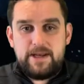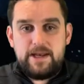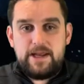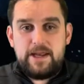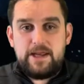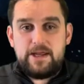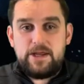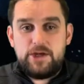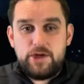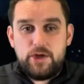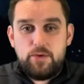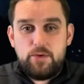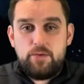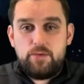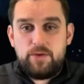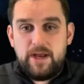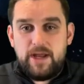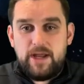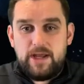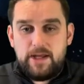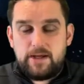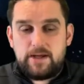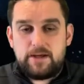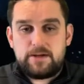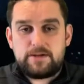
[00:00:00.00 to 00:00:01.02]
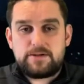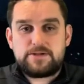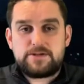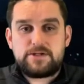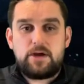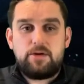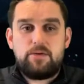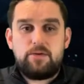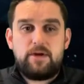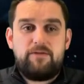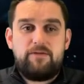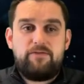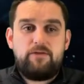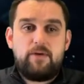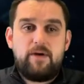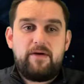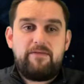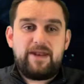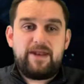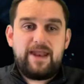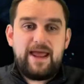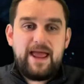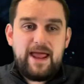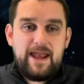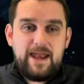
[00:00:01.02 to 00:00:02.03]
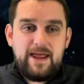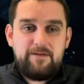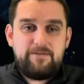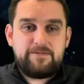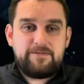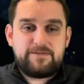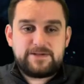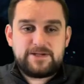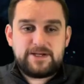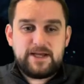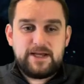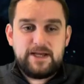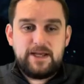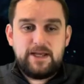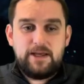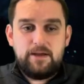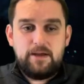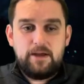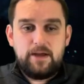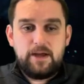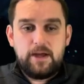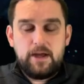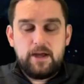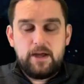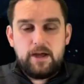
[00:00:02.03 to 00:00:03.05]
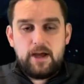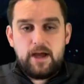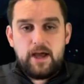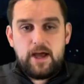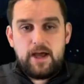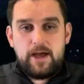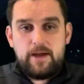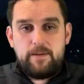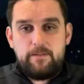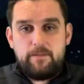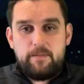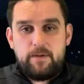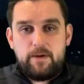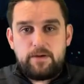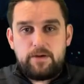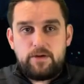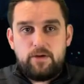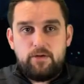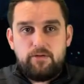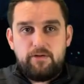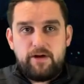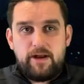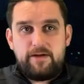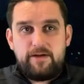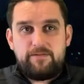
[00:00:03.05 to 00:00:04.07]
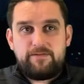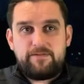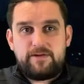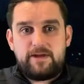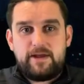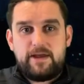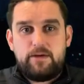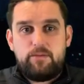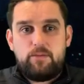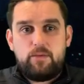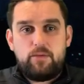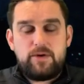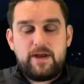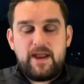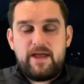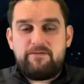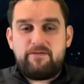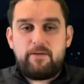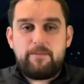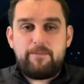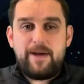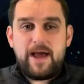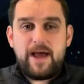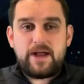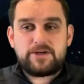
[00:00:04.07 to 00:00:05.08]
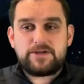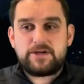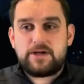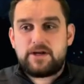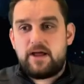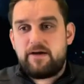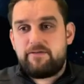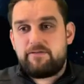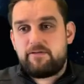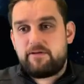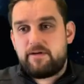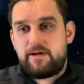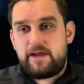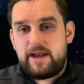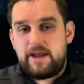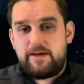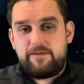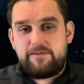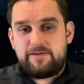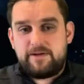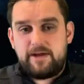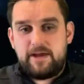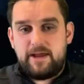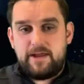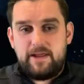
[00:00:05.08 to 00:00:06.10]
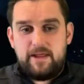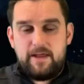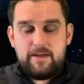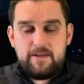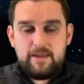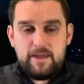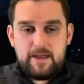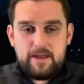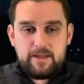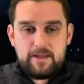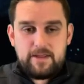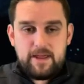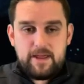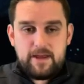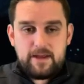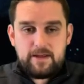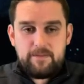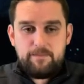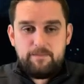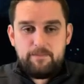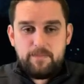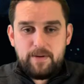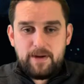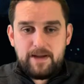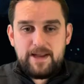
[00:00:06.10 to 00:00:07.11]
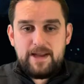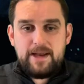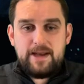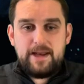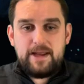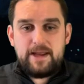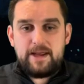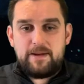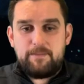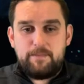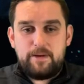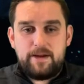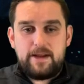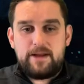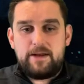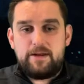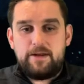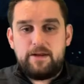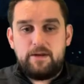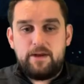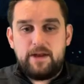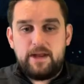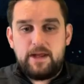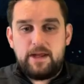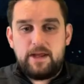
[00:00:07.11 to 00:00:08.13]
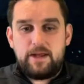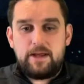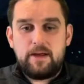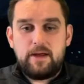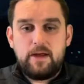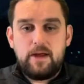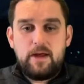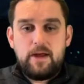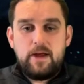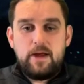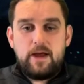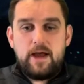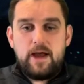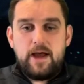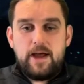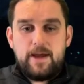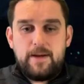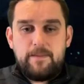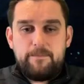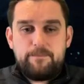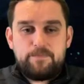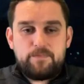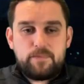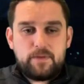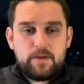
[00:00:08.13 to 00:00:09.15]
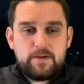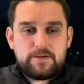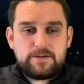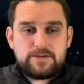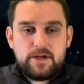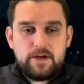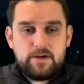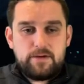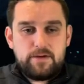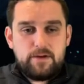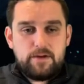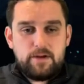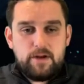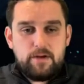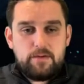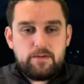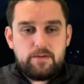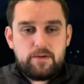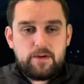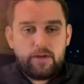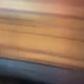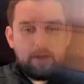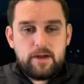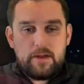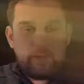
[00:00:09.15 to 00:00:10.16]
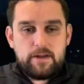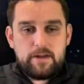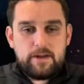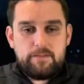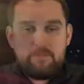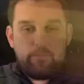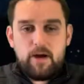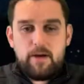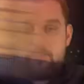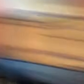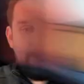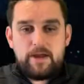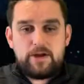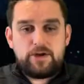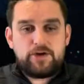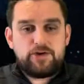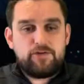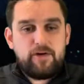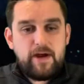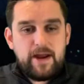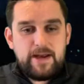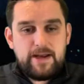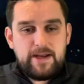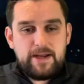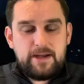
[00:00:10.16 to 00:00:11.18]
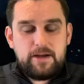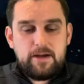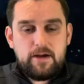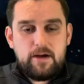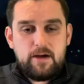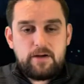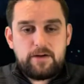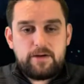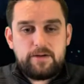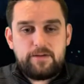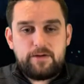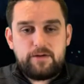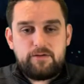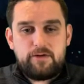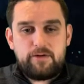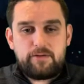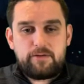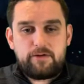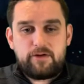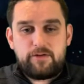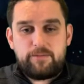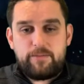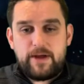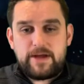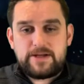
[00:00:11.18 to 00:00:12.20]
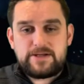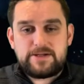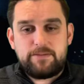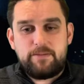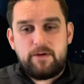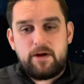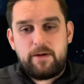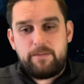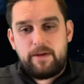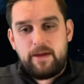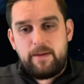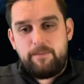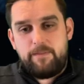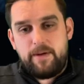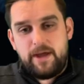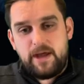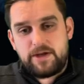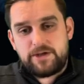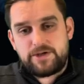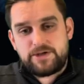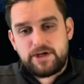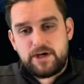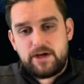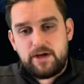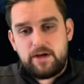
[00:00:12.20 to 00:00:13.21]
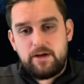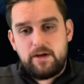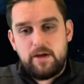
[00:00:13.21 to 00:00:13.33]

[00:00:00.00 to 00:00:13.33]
unique. So if you have an NFT, your NFT will never match another NFT. They're completely unique. So you know, it might be a trading card in the crypto space. It might be a picture,